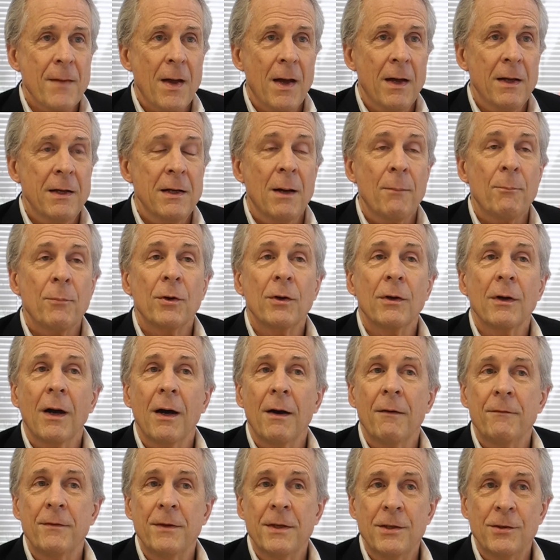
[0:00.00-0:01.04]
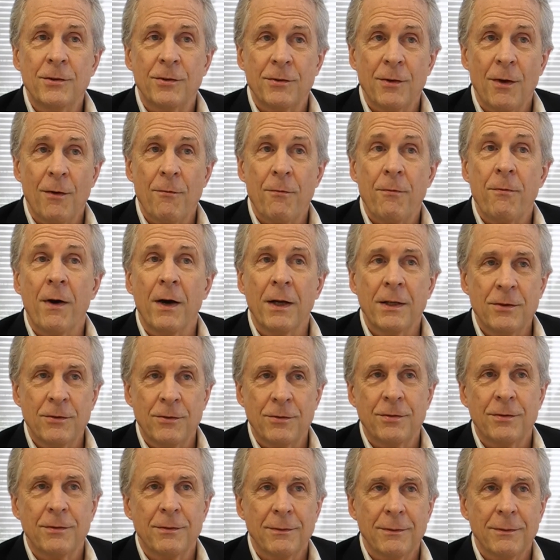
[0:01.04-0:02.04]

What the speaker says: a number of these funds